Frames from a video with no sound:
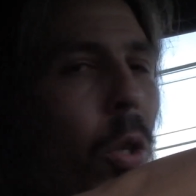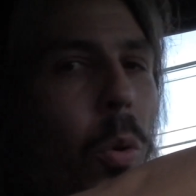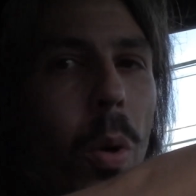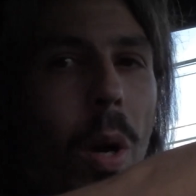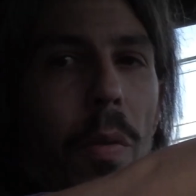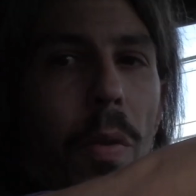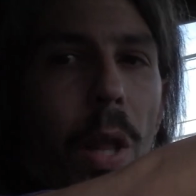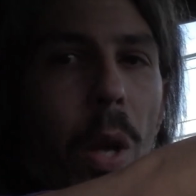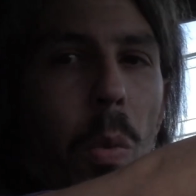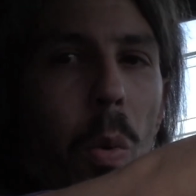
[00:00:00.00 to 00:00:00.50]

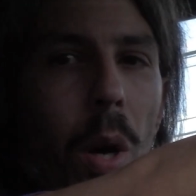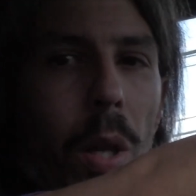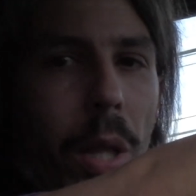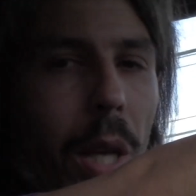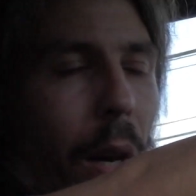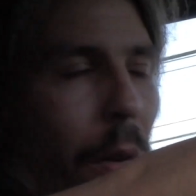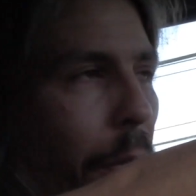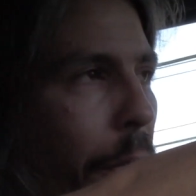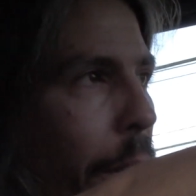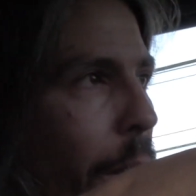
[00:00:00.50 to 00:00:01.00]
whatever they want. They
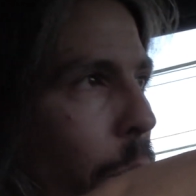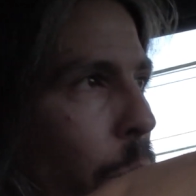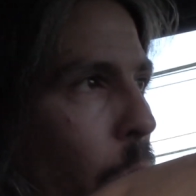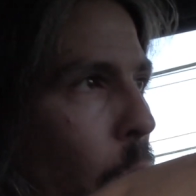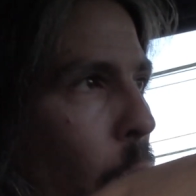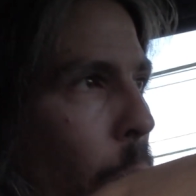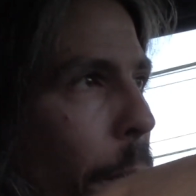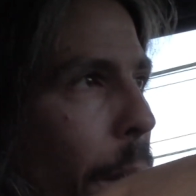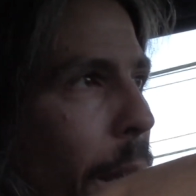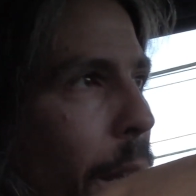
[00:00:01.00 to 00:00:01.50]
have free
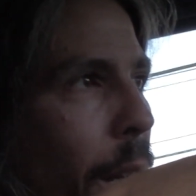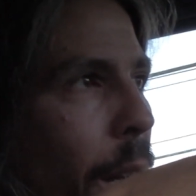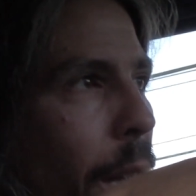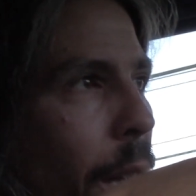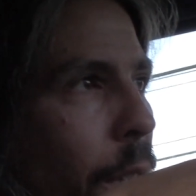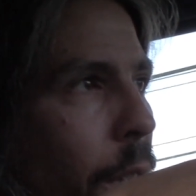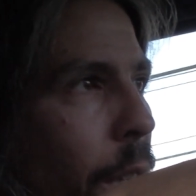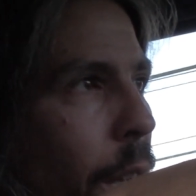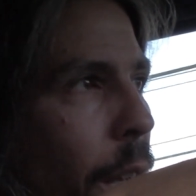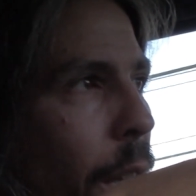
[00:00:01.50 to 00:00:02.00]
roam. They
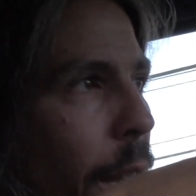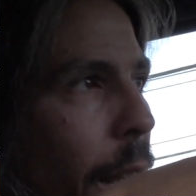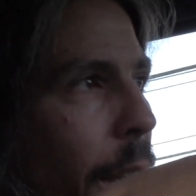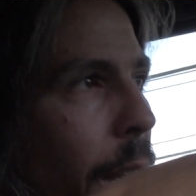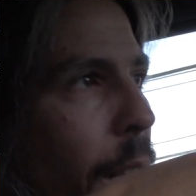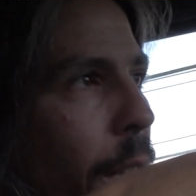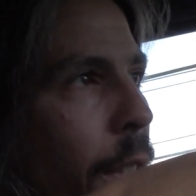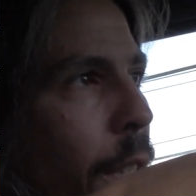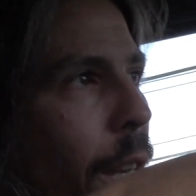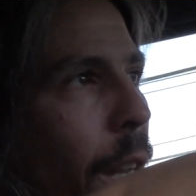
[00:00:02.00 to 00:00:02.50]

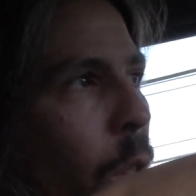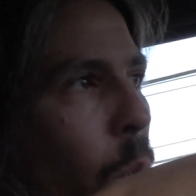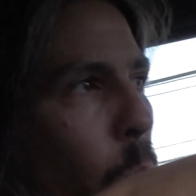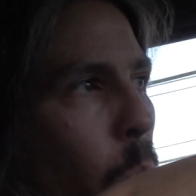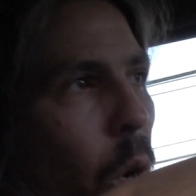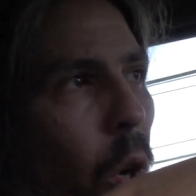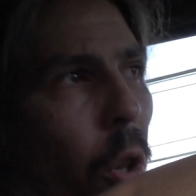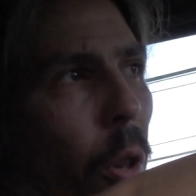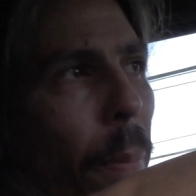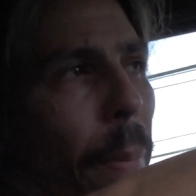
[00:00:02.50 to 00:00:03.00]
could say the
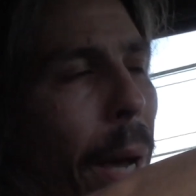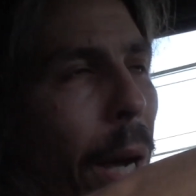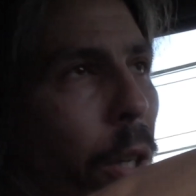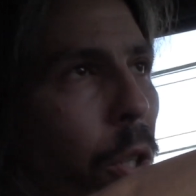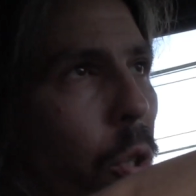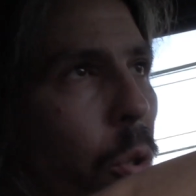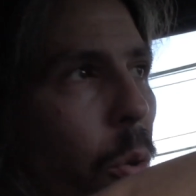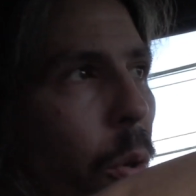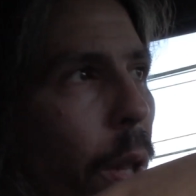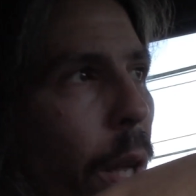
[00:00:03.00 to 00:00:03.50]
world
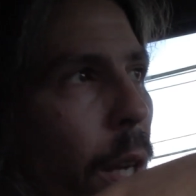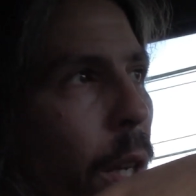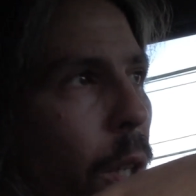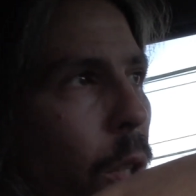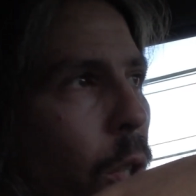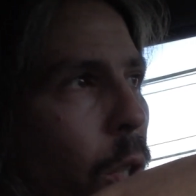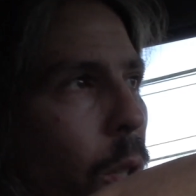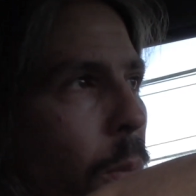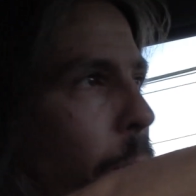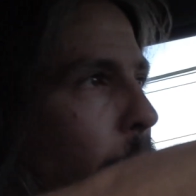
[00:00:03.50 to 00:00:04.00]
about you, or they could
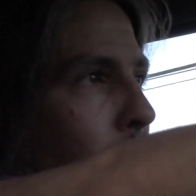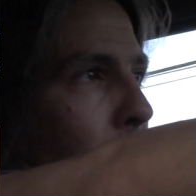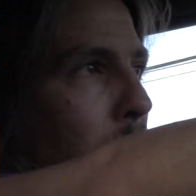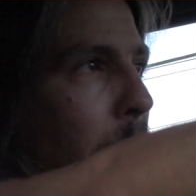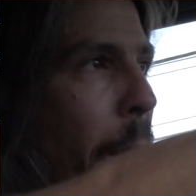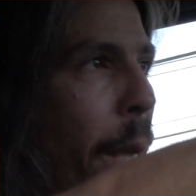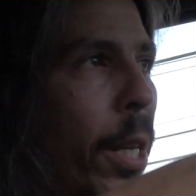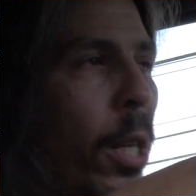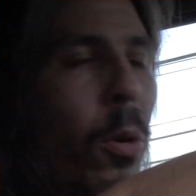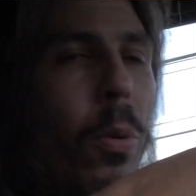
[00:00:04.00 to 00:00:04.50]

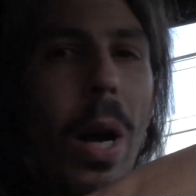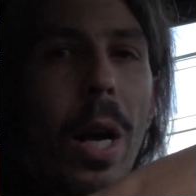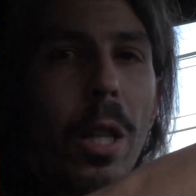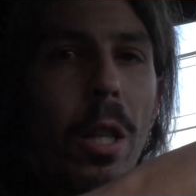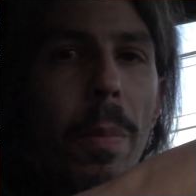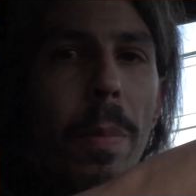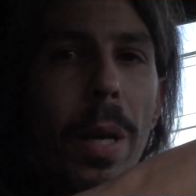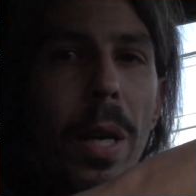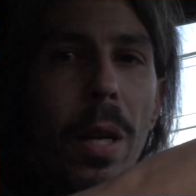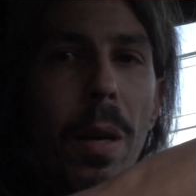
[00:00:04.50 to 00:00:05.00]
make you out
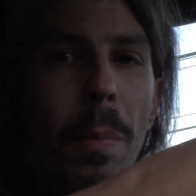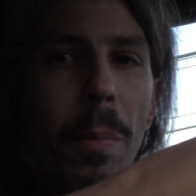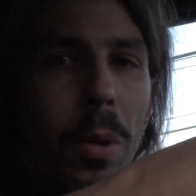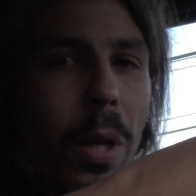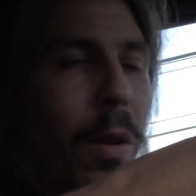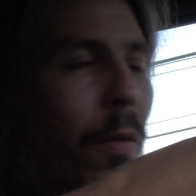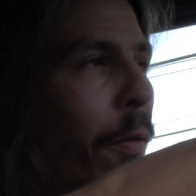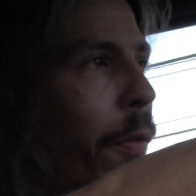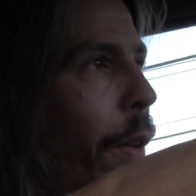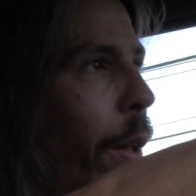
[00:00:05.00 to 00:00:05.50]
to be a
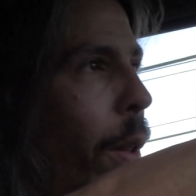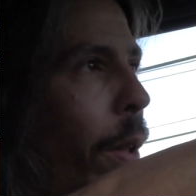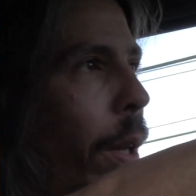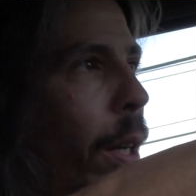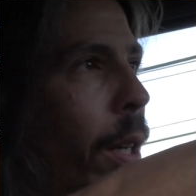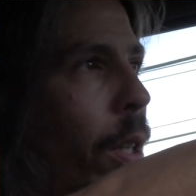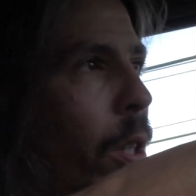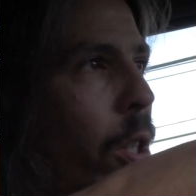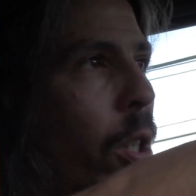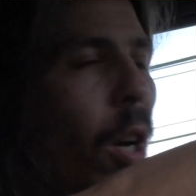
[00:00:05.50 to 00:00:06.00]
complete villain
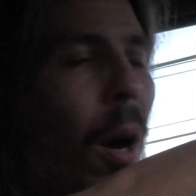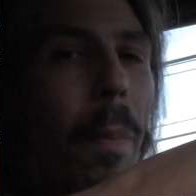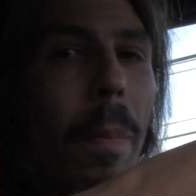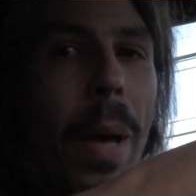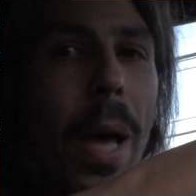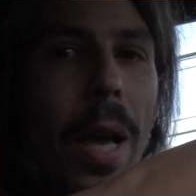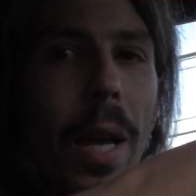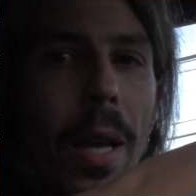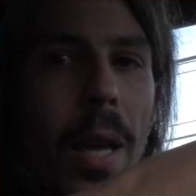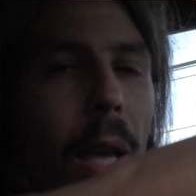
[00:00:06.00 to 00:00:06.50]
and a
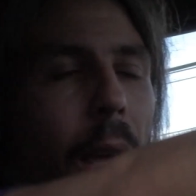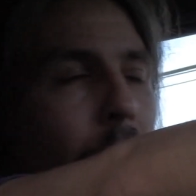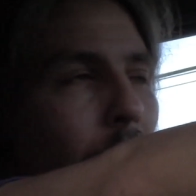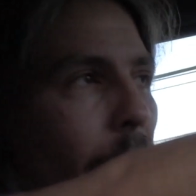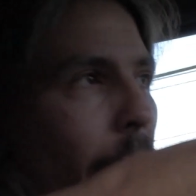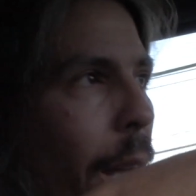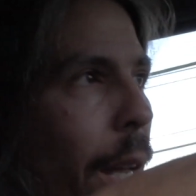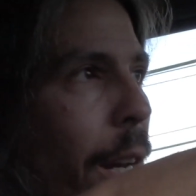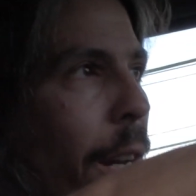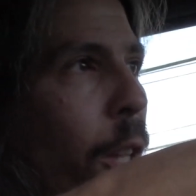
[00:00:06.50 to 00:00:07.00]
scumbag.
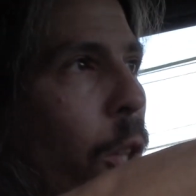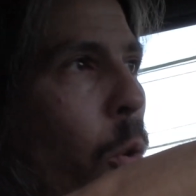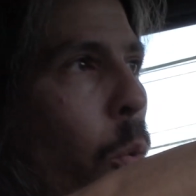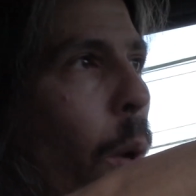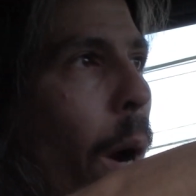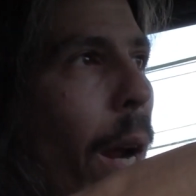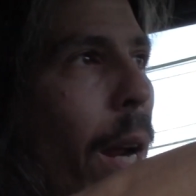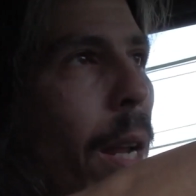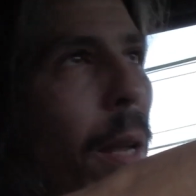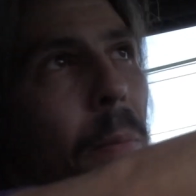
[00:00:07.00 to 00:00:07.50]
And either
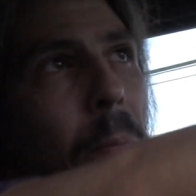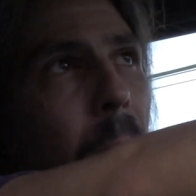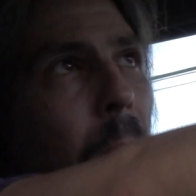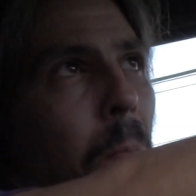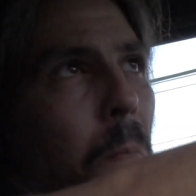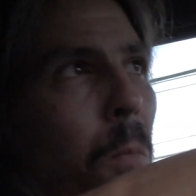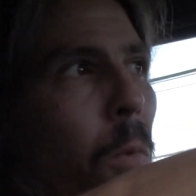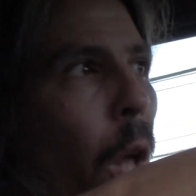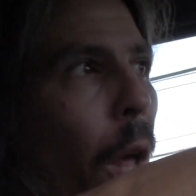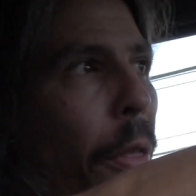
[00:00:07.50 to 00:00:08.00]
way,
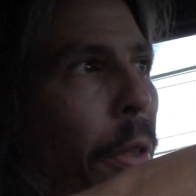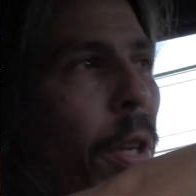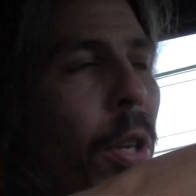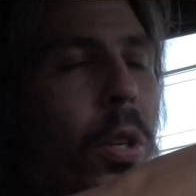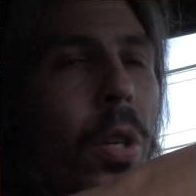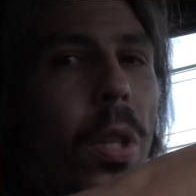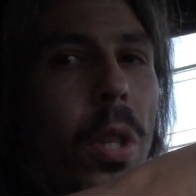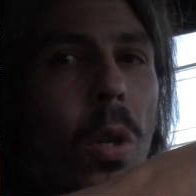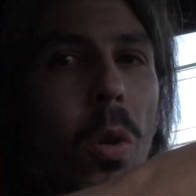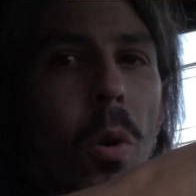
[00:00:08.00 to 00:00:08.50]
nothing you
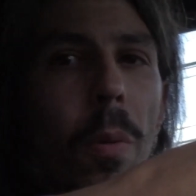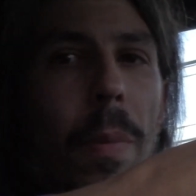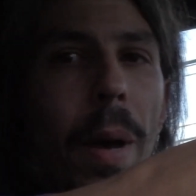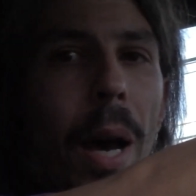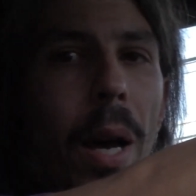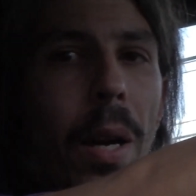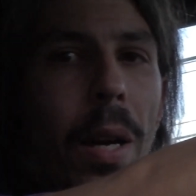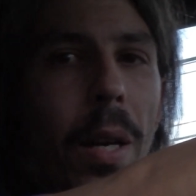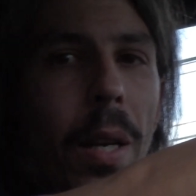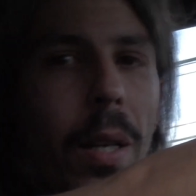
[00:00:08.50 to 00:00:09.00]
can do
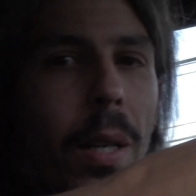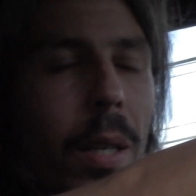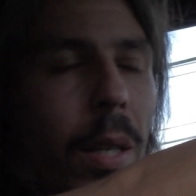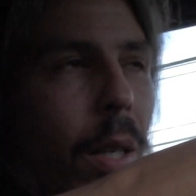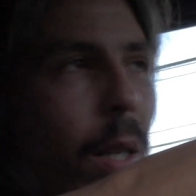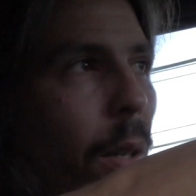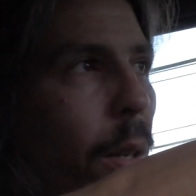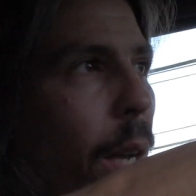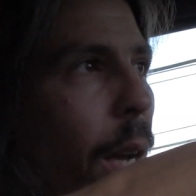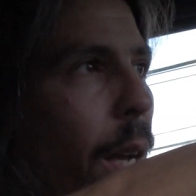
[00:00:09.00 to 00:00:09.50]
about it,
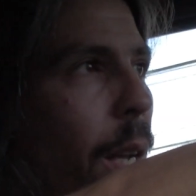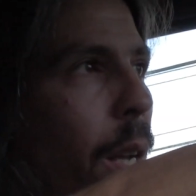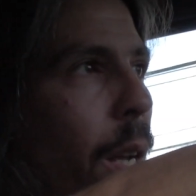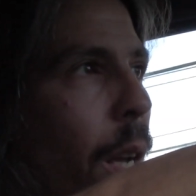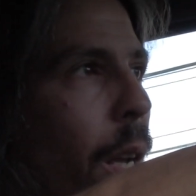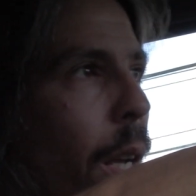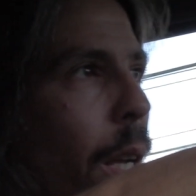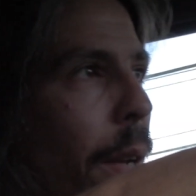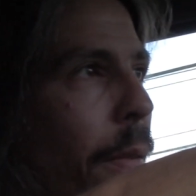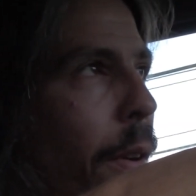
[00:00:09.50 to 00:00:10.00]
okay?
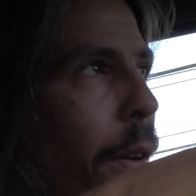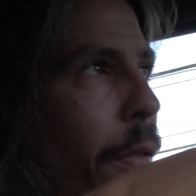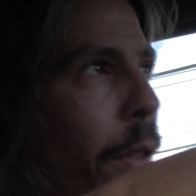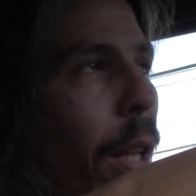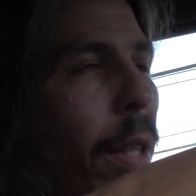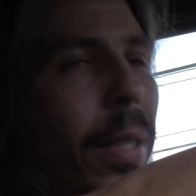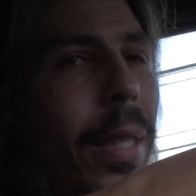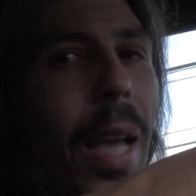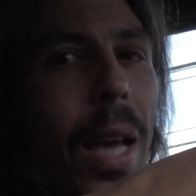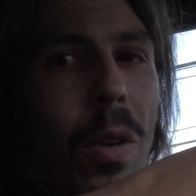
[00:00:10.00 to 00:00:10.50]
Even if they're
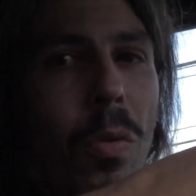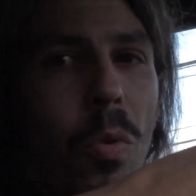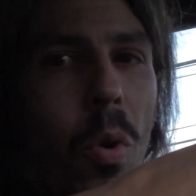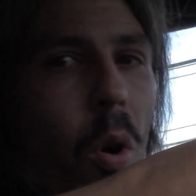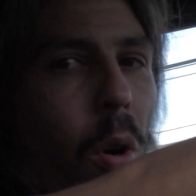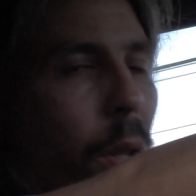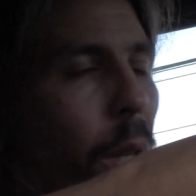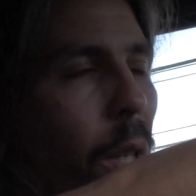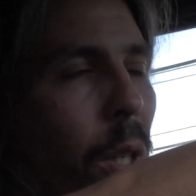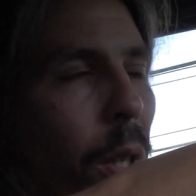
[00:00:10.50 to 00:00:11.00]
dead
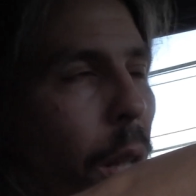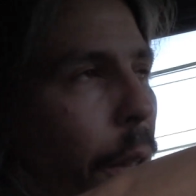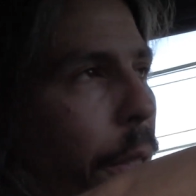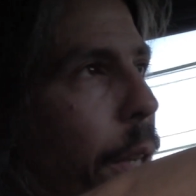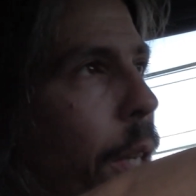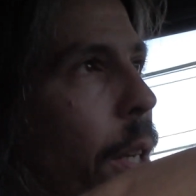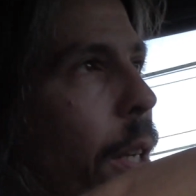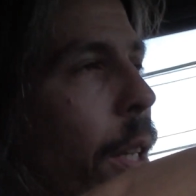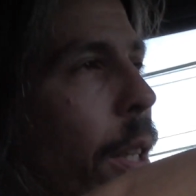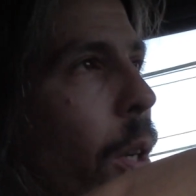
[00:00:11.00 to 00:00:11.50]
wrong, there's
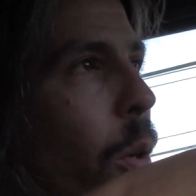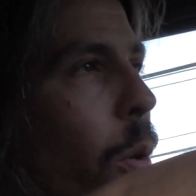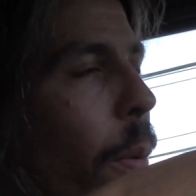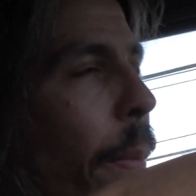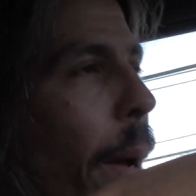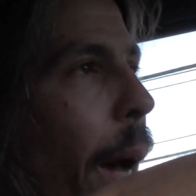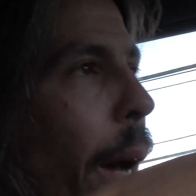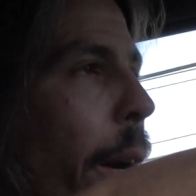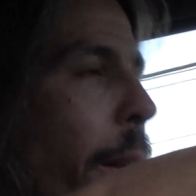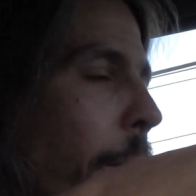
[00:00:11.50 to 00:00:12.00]
nothing you can do
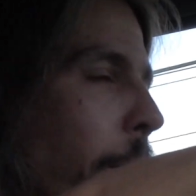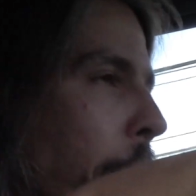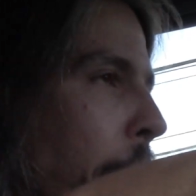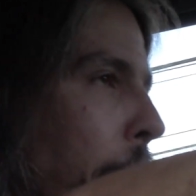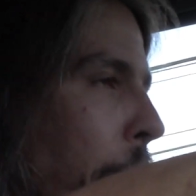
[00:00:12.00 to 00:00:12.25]
about it.